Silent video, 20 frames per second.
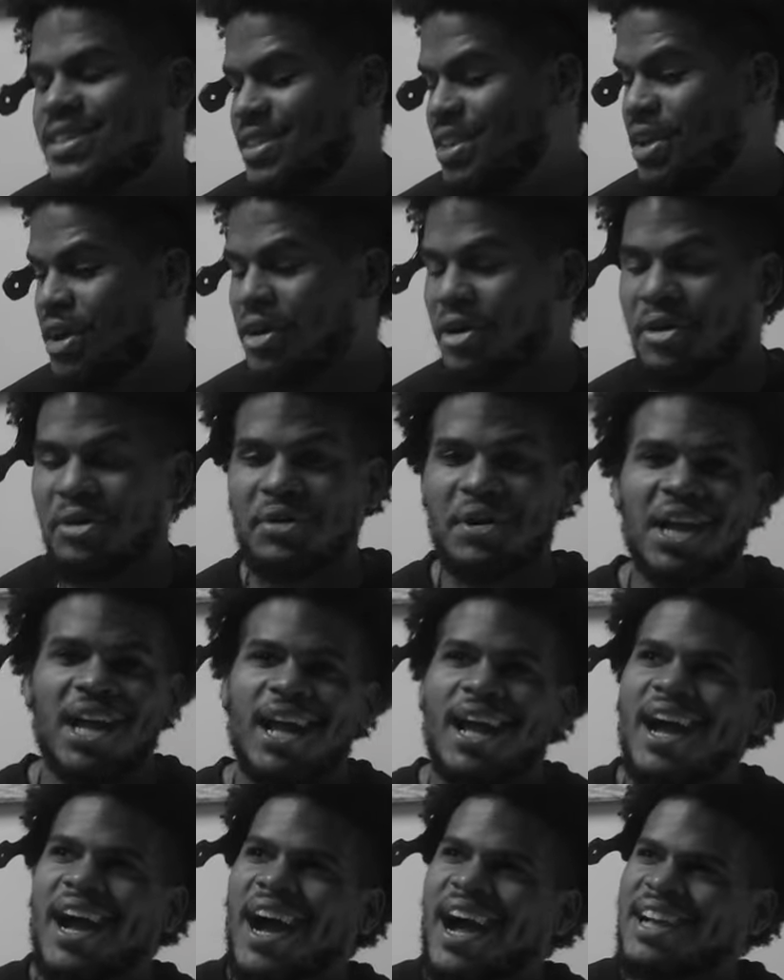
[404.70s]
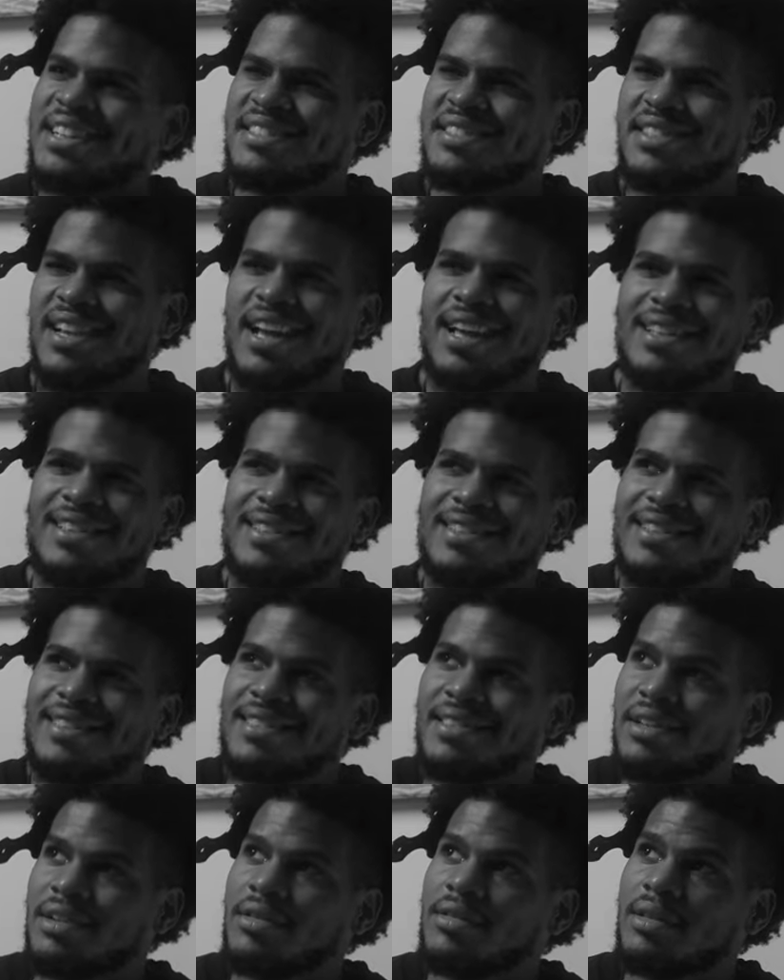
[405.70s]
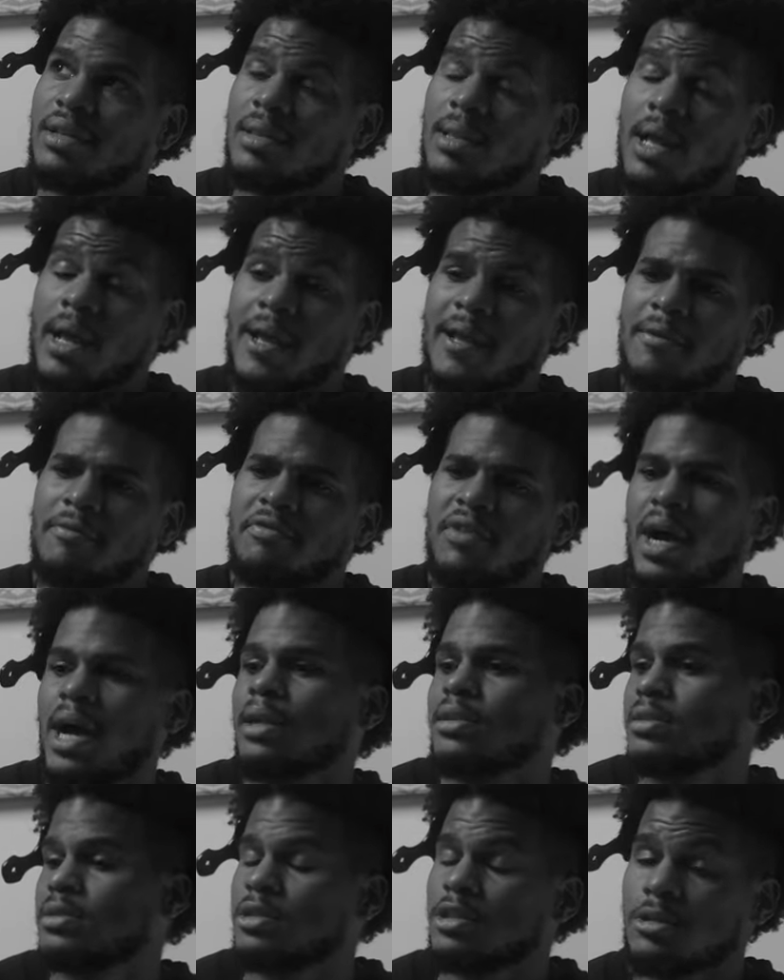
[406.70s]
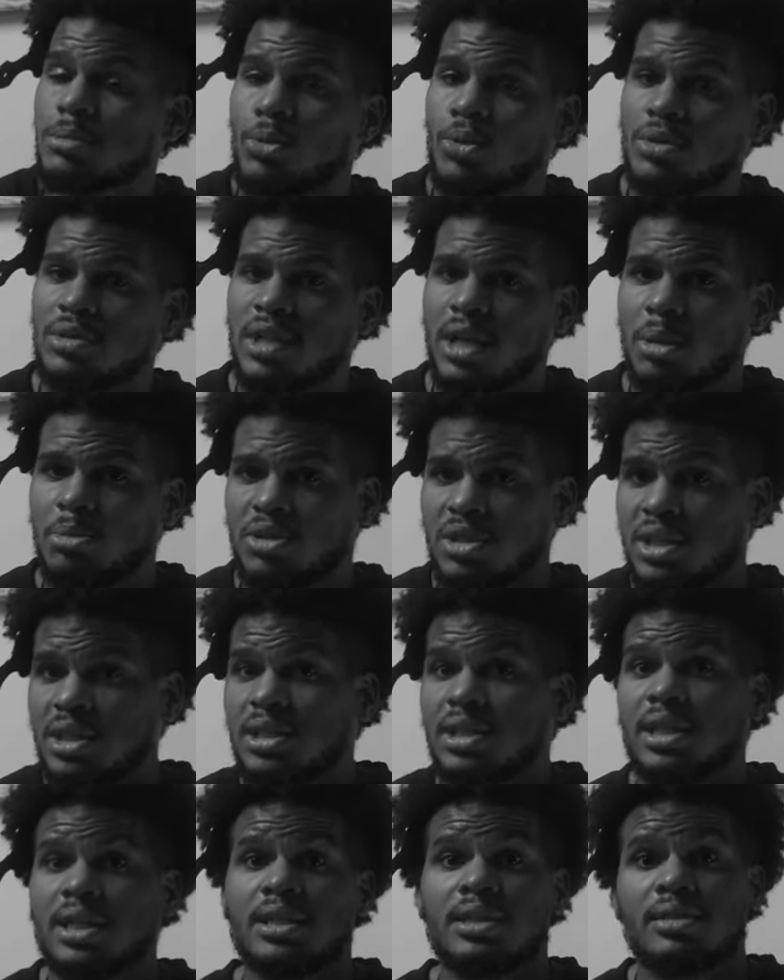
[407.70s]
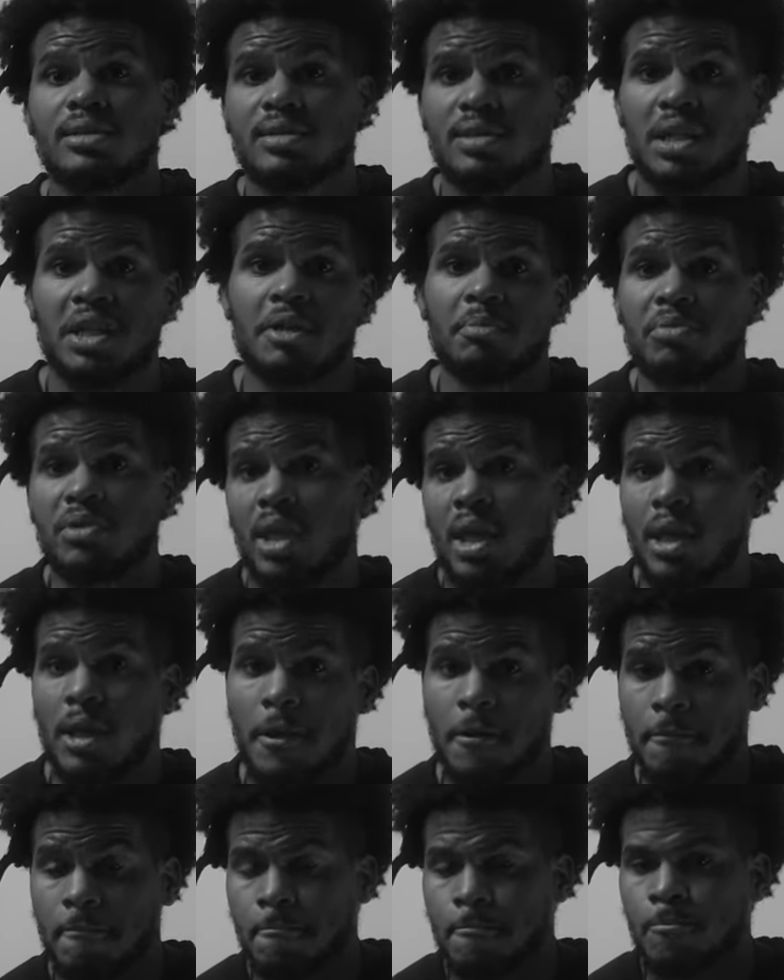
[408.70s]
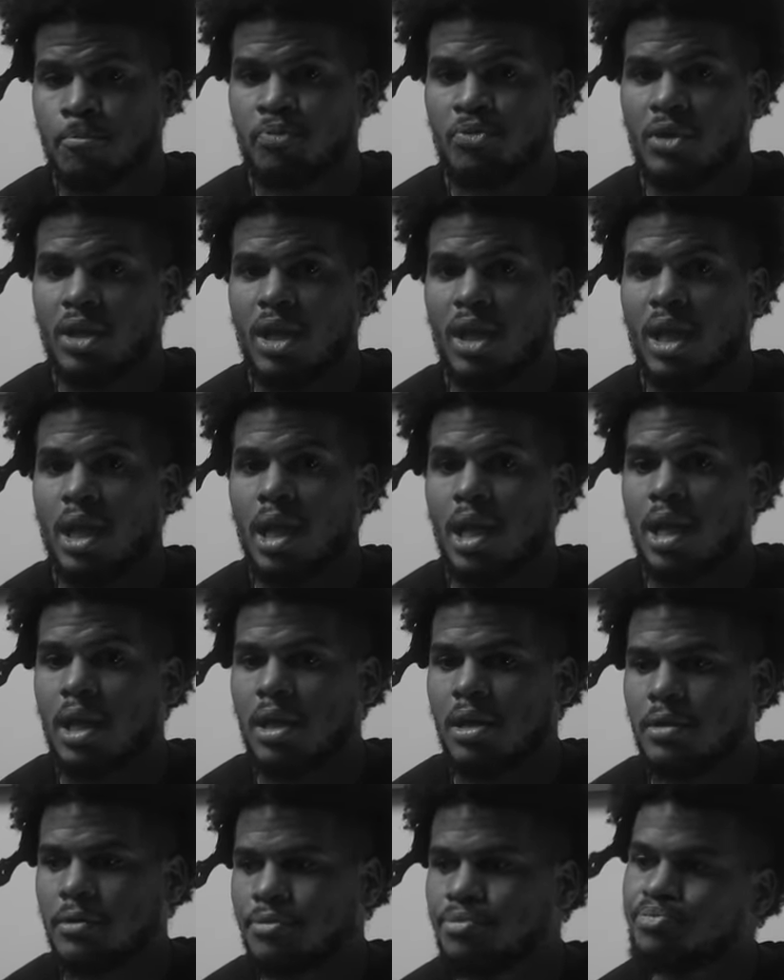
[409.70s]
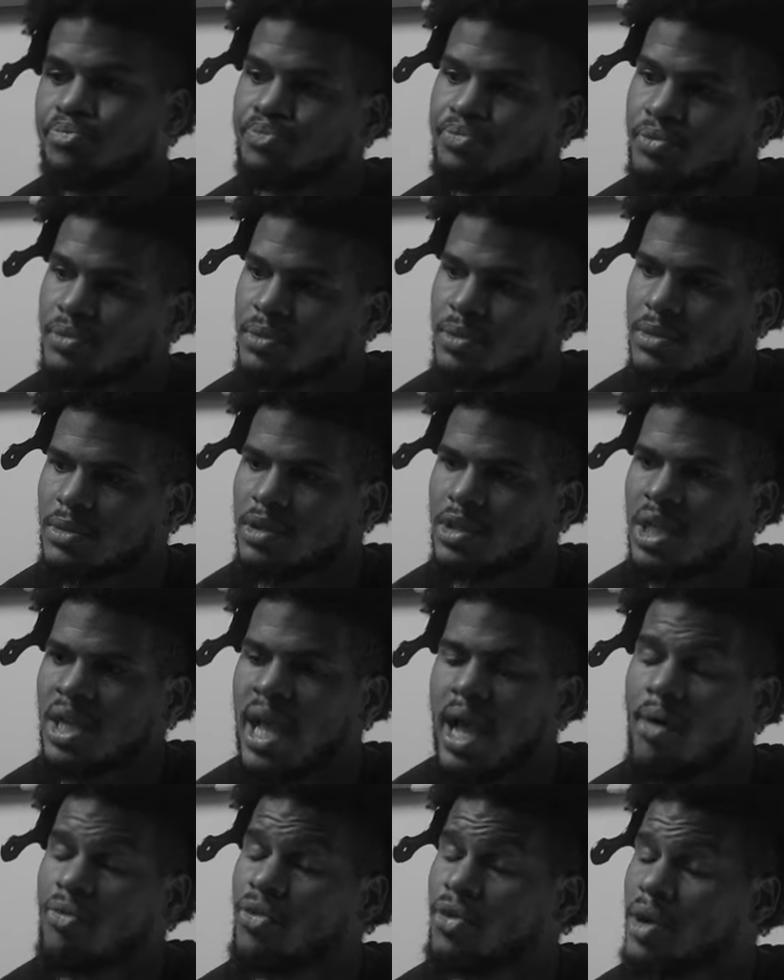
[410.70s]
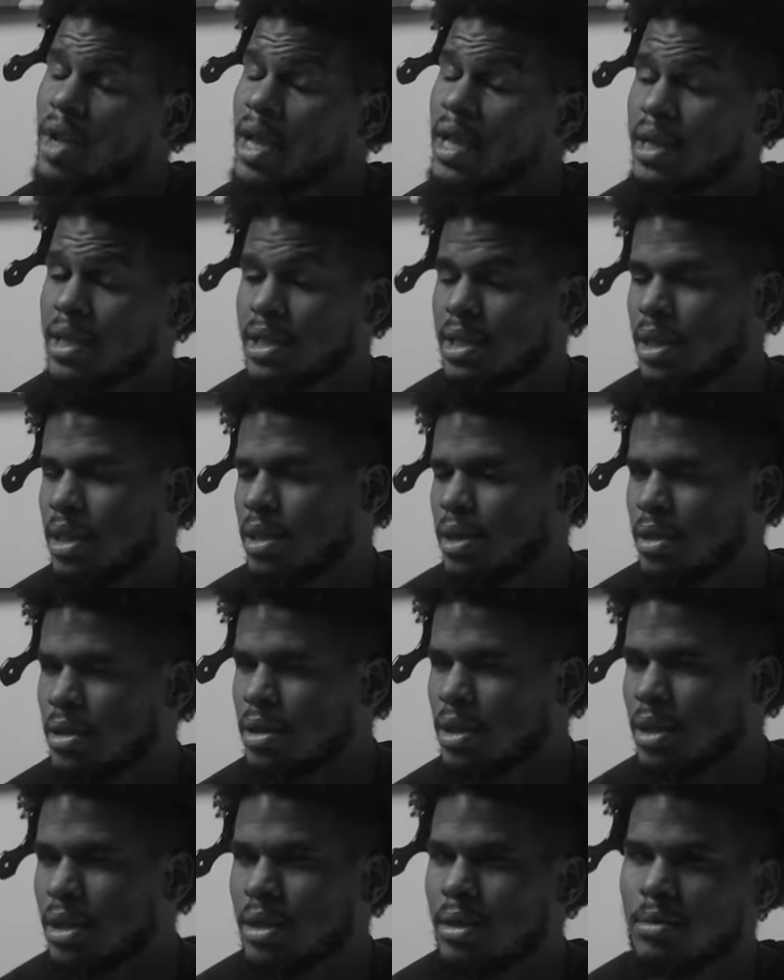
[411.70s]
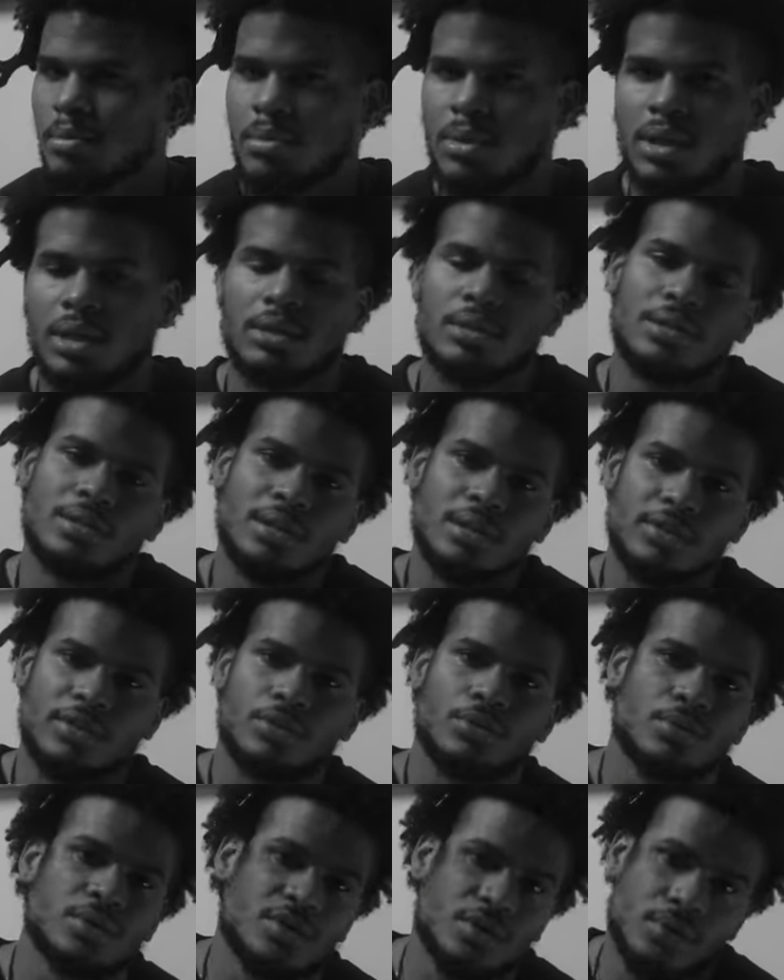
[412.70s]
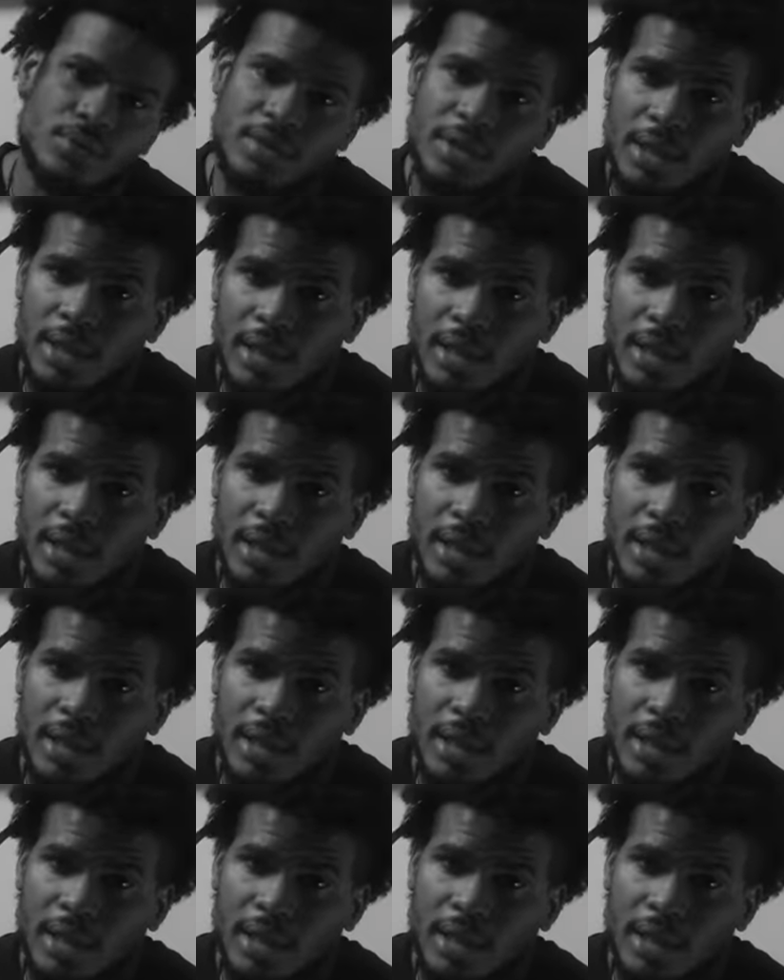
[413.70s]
So I shot literally like five to six more times and then did the same thing. And after that, it cleared up. But these the results